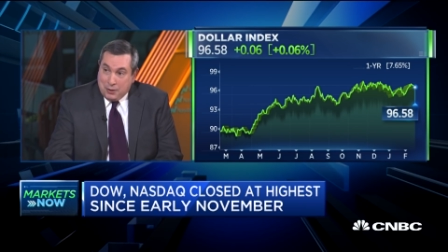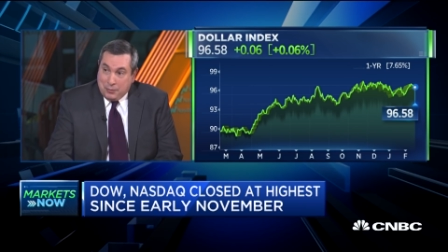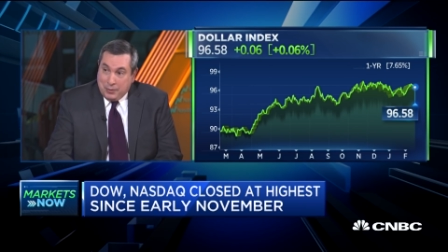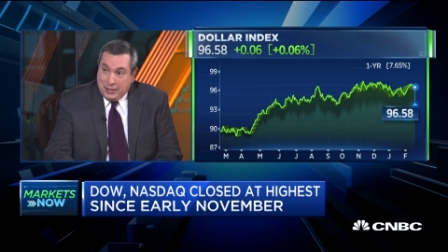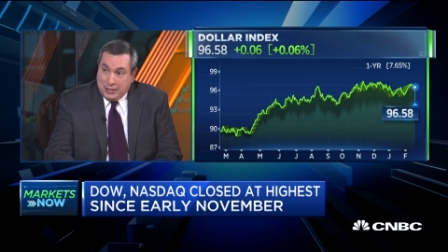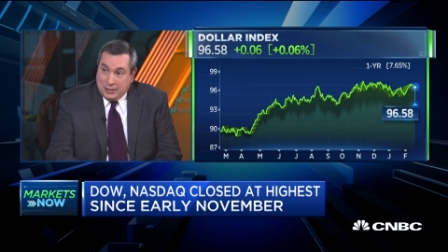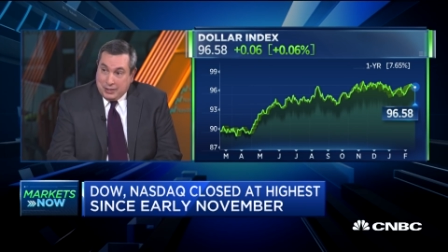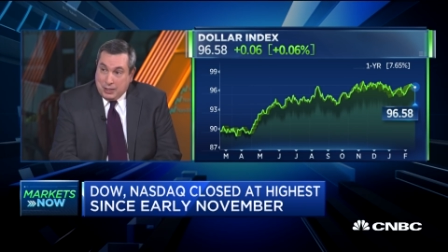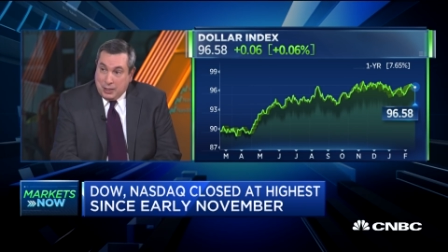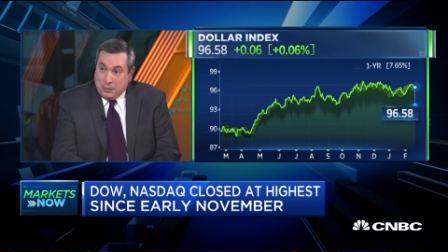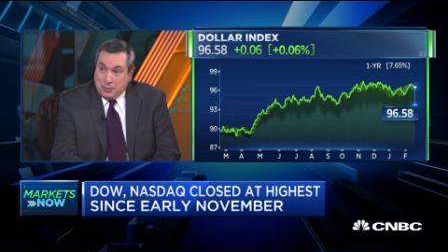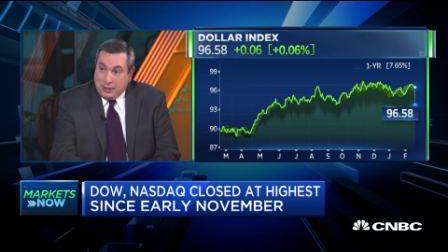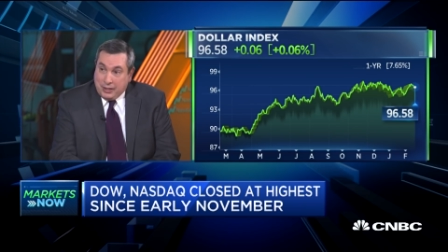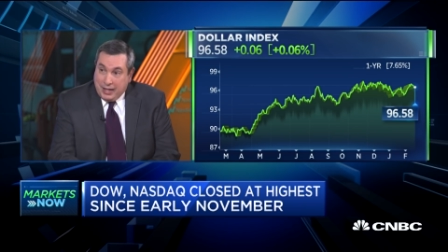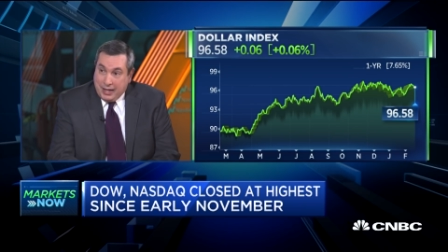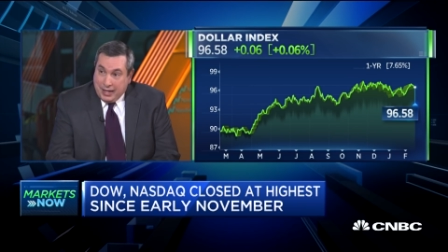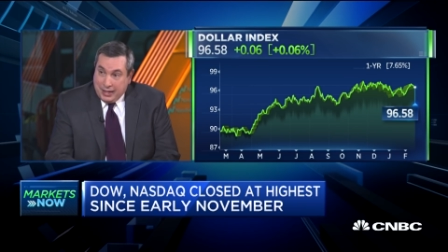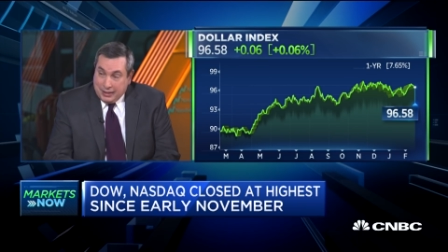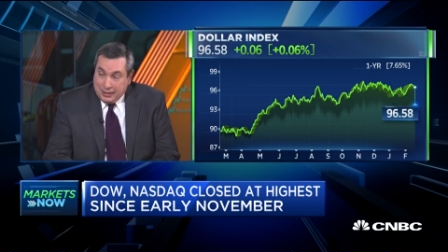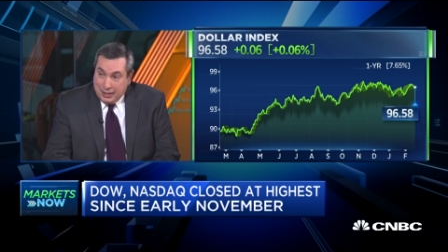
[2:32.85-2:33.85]

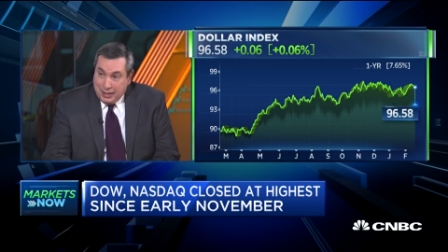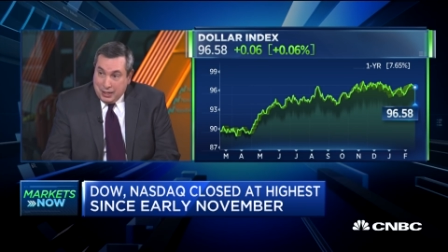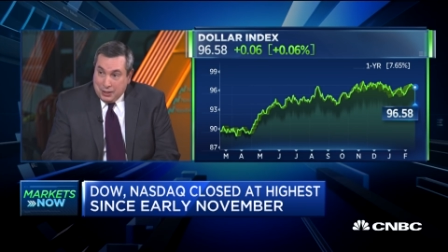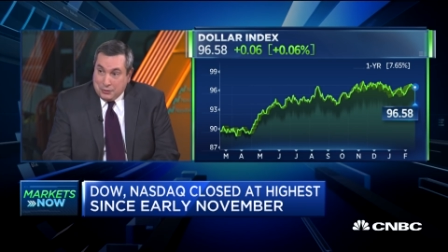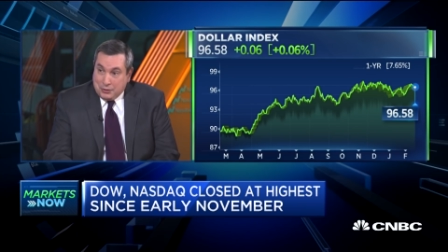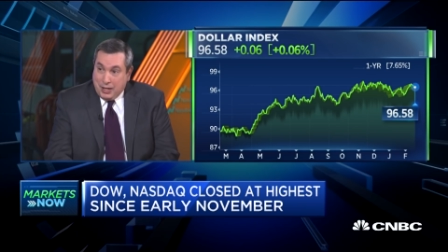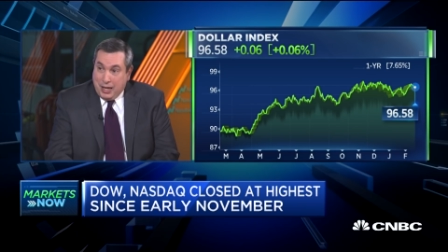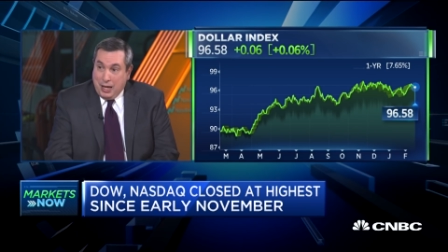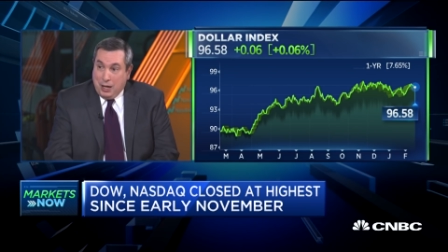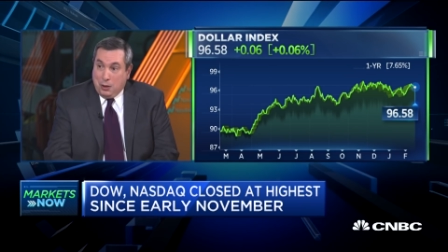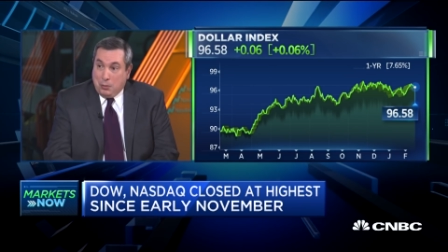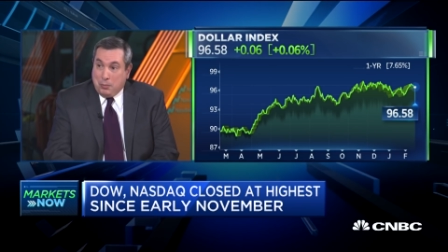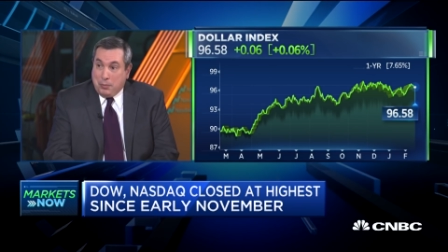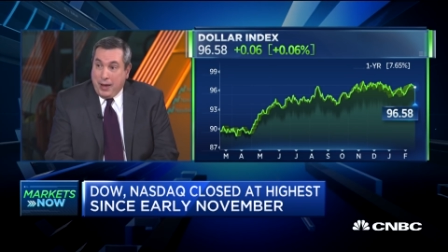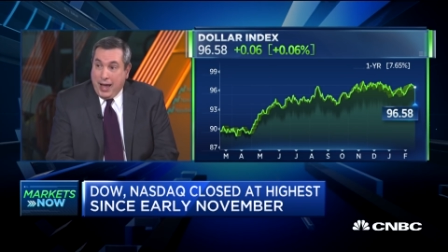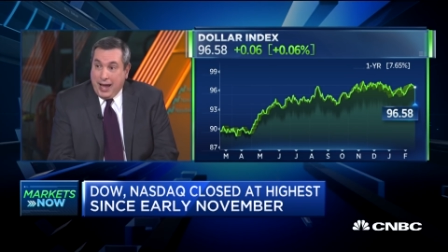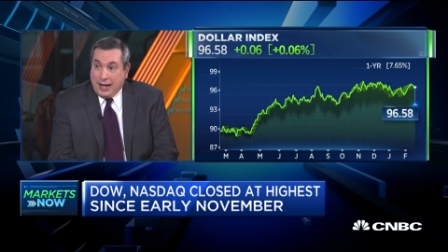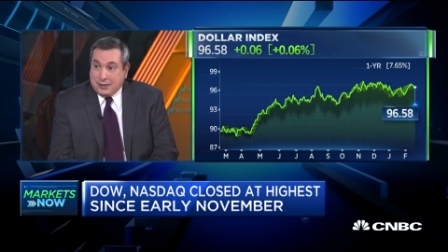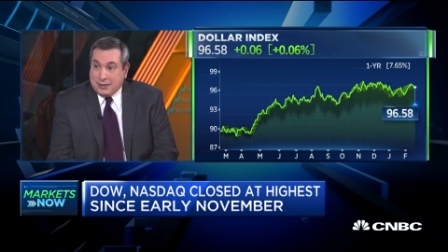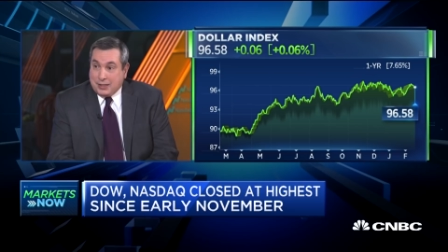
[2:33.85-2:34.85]
restimulating to help
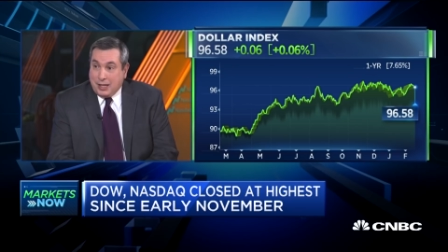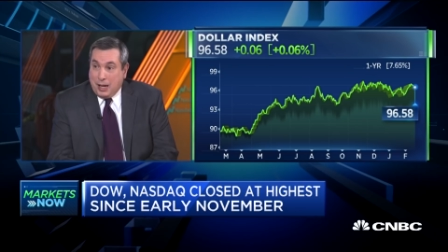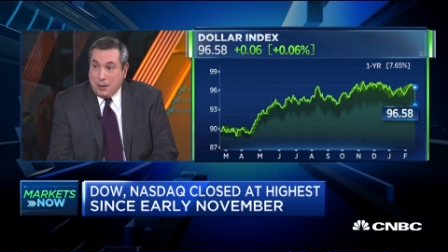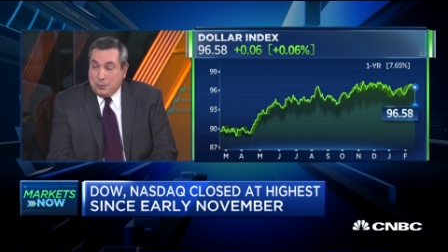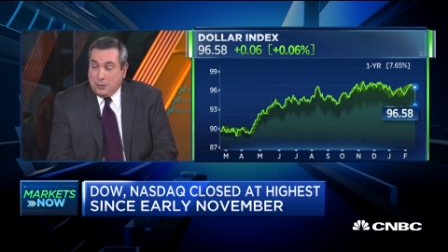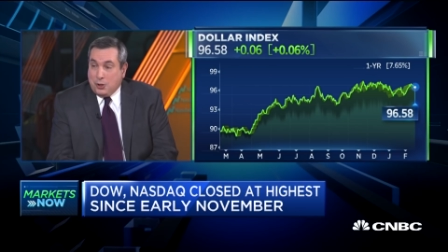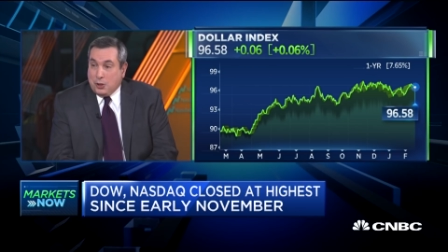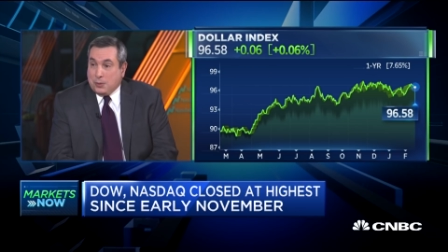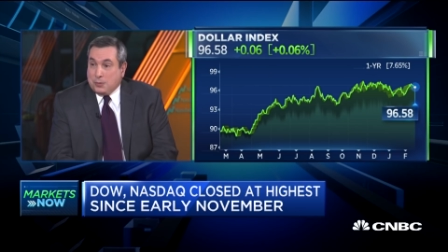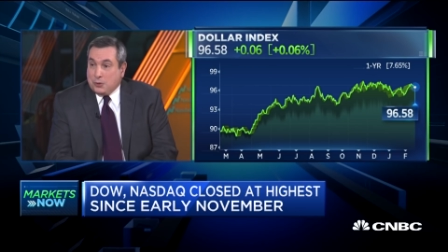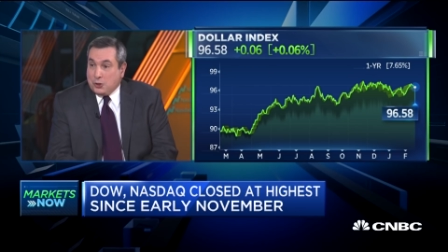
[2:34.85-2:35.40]
backstop Europe.